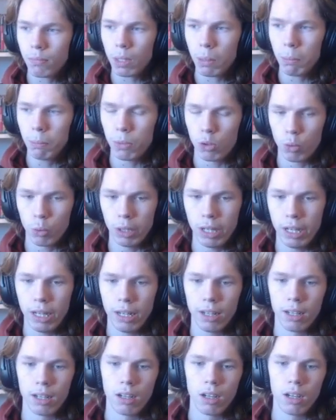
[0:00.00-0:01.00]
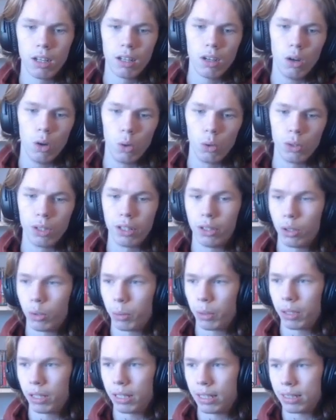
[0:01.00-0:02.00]
between old and new
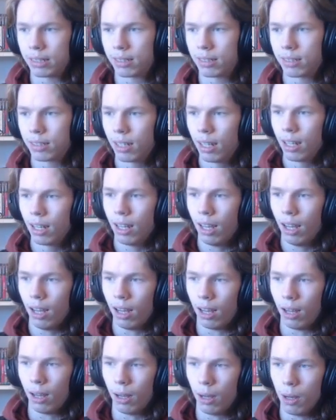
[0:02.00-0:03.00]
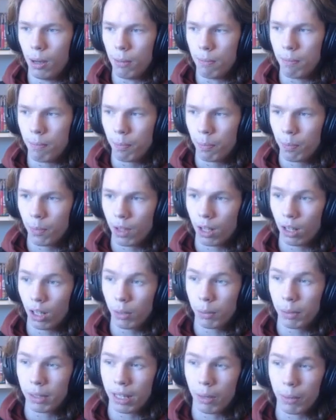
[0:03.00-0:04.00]
release. Along
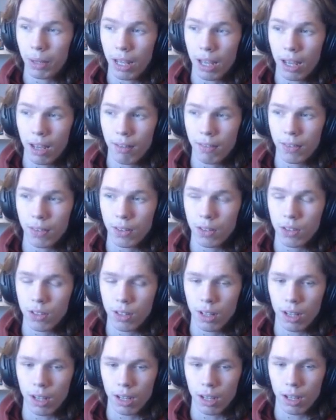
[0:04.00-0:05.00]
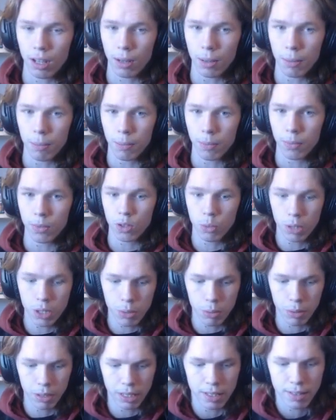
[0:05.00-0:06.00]
with that, we have Switch
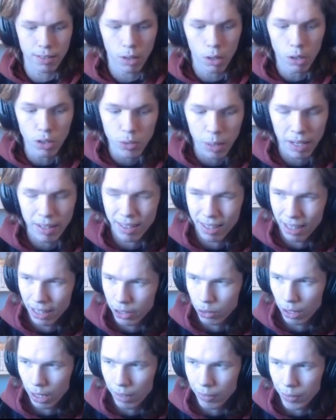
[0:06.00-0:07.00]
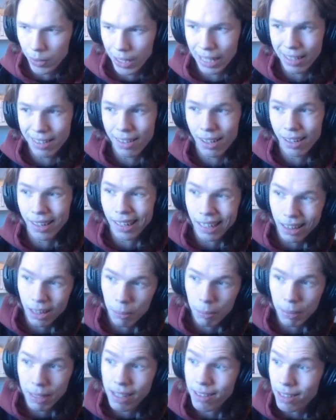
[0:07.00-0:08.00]
release also has an extra level that's not in the
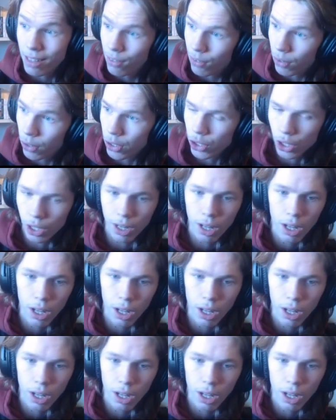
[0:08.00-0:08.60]
PC version,